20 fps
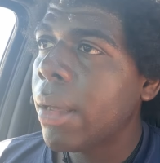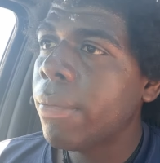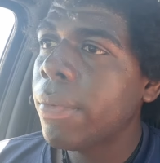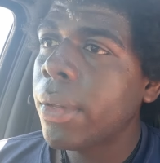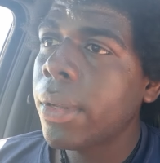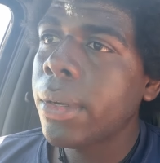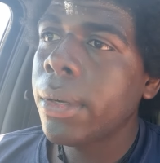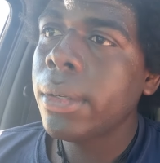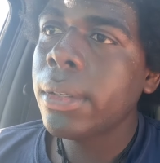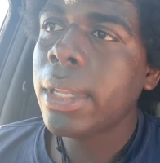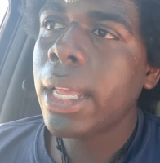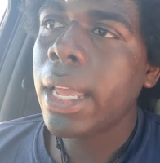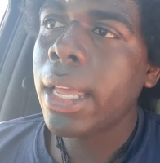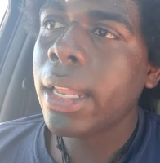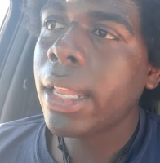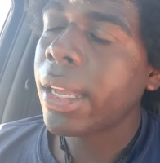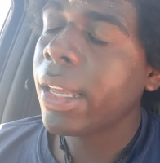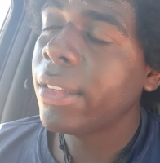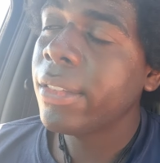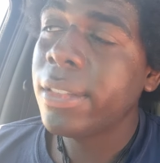I've learned that,
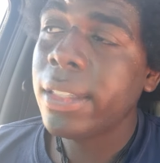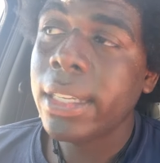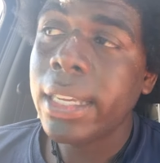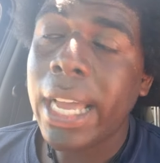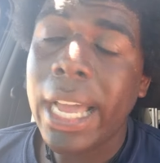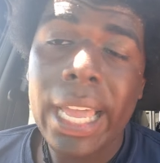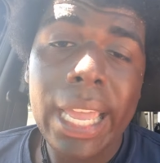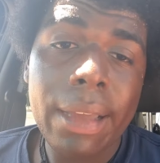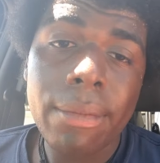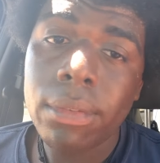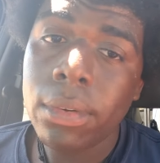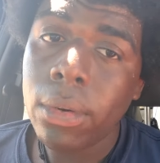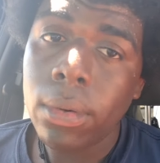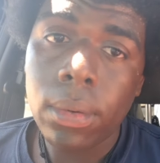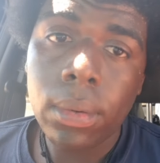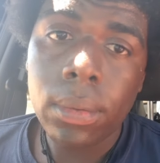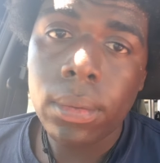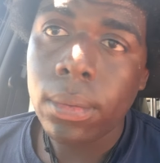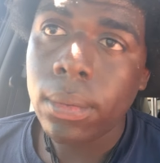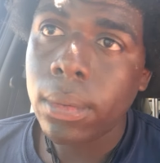like I said, I have
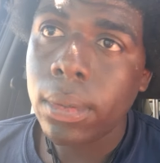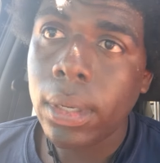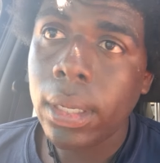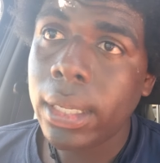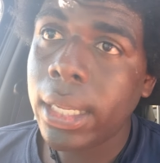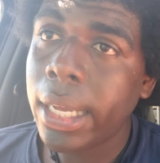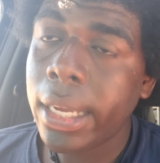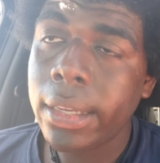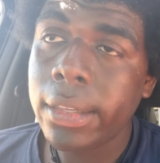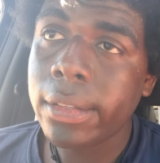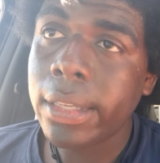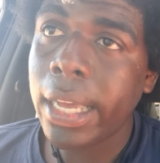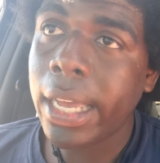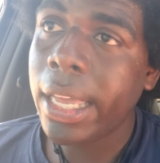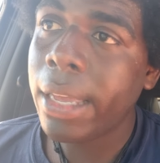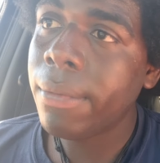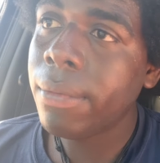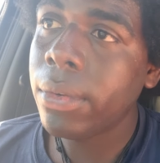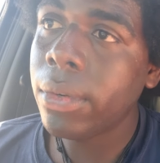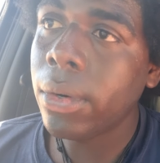no alliance. I
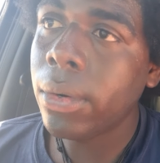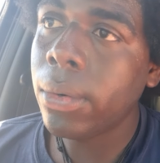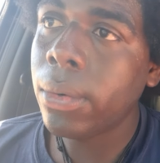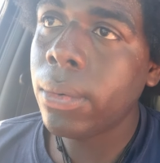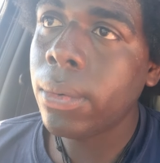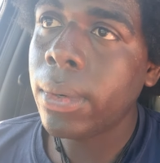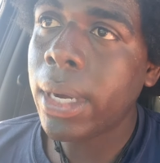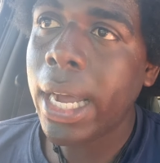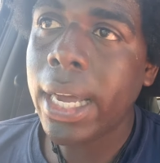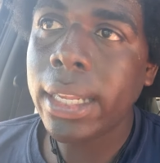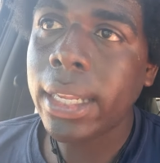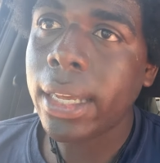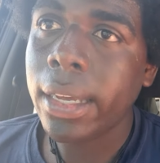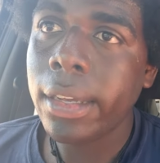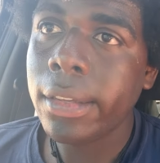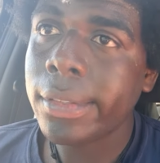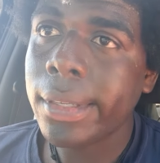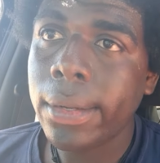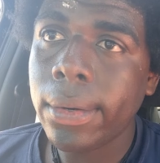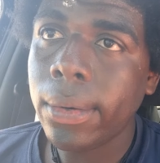have no
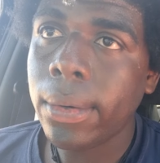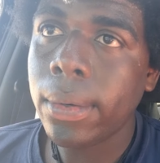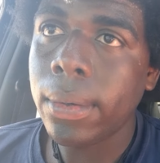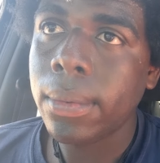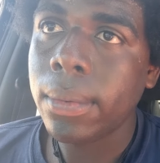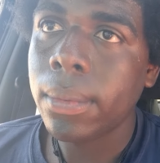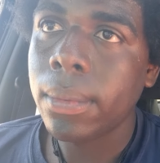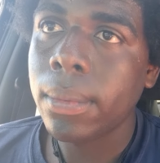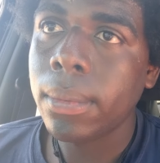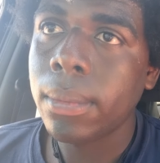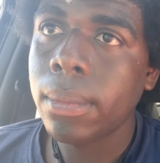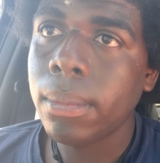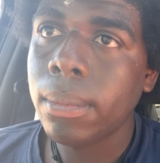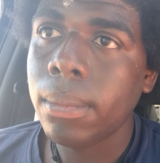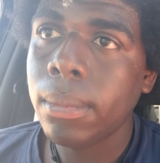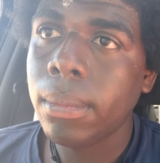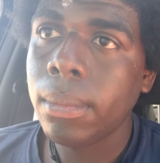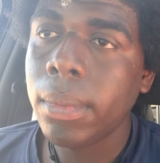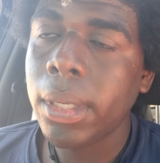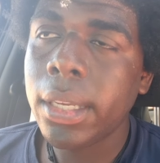allies at all,
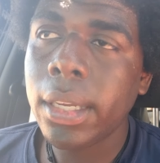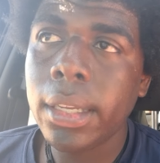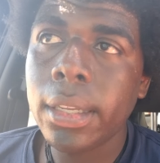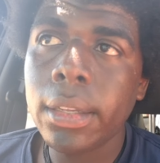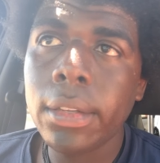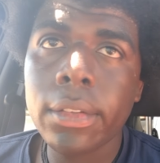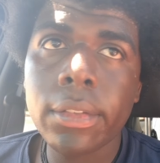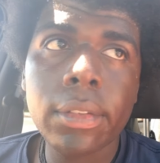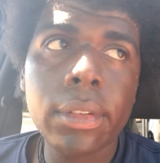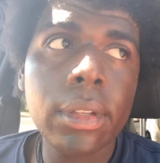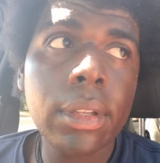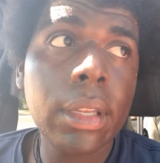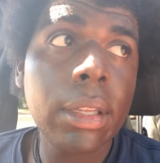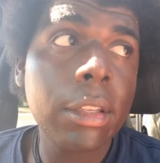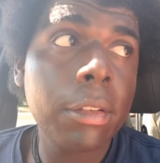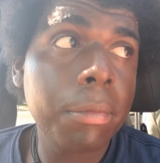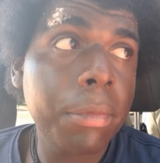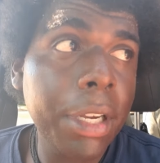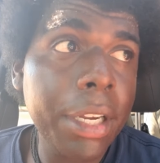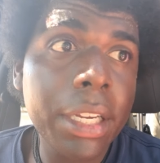because
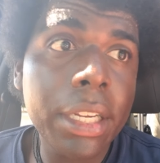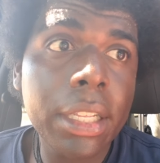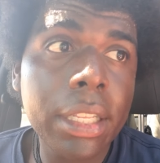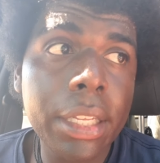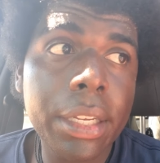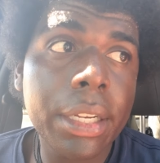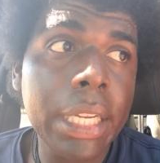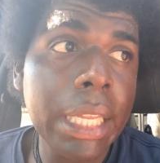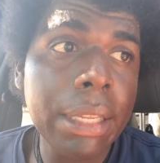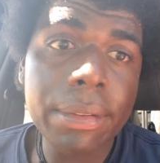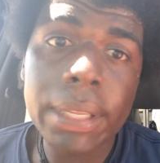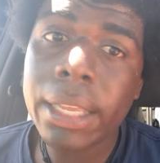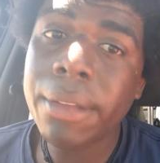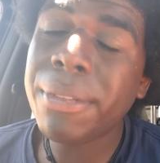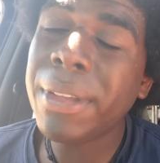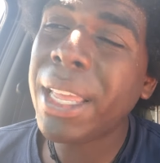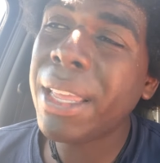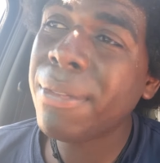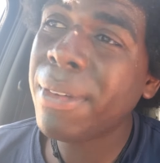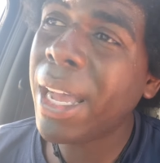very clear. If if
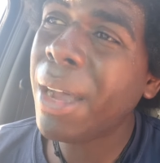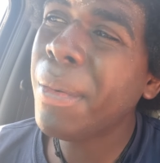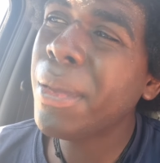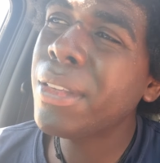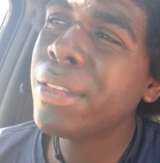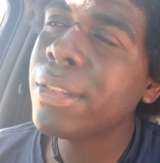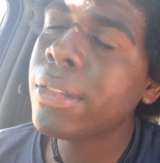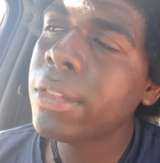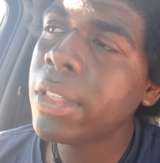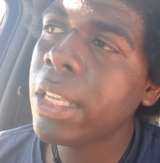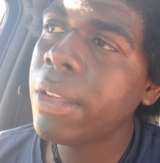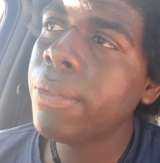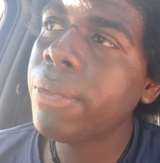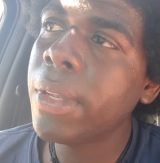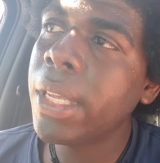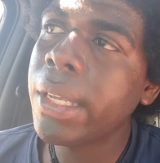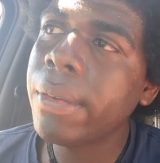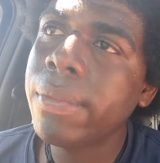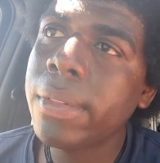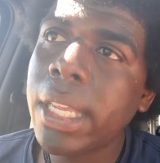if I was if
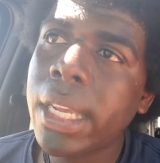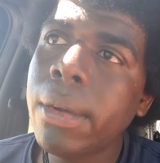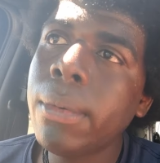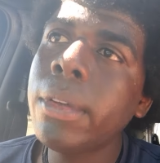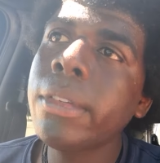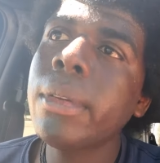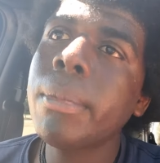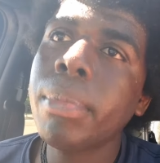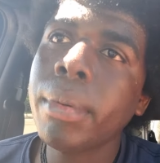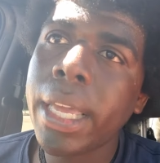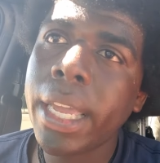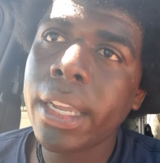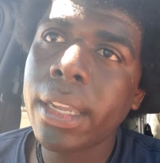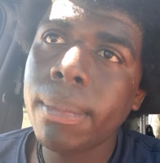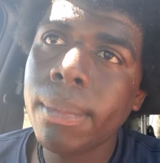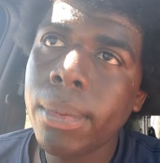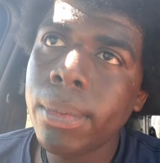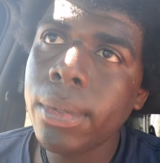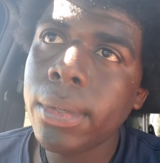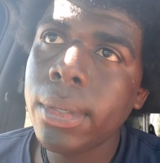if there was a black
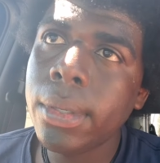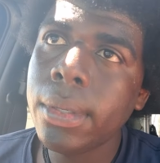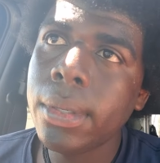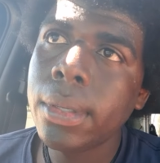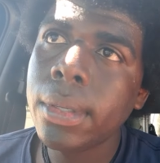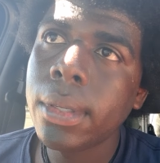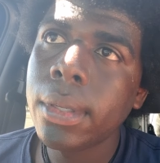community,